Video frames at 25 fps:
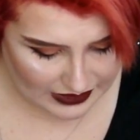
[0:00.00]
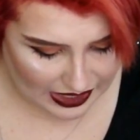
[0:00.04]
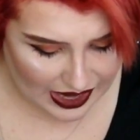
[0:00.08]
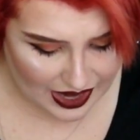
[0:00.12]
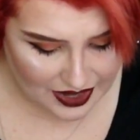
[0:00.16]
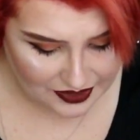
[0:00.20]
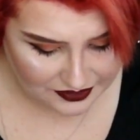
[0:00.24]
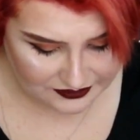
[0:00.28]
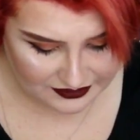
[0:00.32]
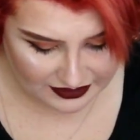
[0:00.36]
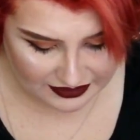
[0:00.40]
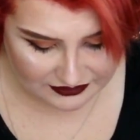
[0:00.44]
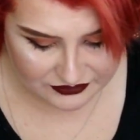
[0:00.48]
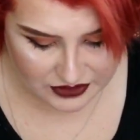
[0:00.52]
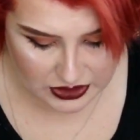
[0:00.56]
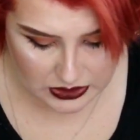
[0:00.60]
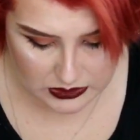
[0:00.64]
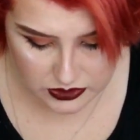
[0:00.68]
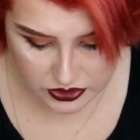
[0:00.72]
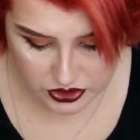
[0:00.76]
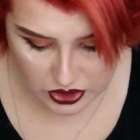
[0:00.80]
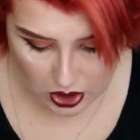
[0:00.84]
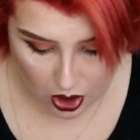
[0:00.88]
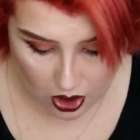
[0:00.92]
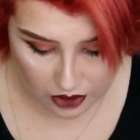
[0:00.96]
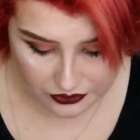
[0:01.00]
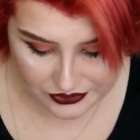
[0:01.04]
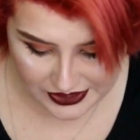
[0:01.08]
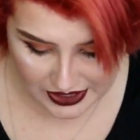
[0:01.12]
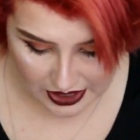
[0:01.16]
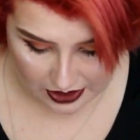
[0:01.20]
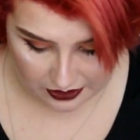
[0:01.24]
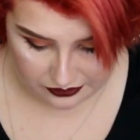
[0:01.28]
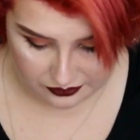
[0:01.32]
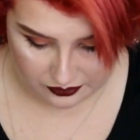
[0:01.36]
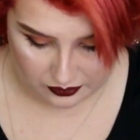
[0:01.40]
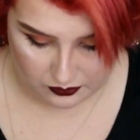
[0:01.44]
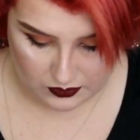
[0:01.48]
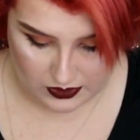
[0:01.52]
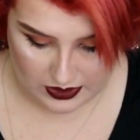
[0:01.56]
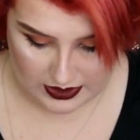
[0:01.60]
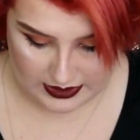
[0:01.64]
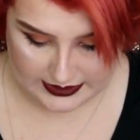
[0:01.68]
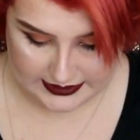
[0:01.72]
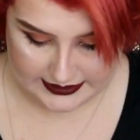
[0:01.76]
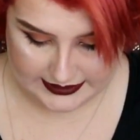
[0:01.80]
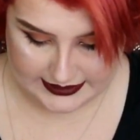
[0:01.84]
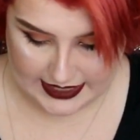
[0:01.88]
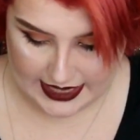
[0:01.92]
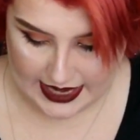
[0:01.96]
I have used all the other
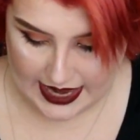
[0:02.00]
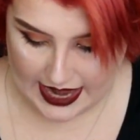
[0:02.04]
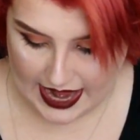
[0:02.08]
ones,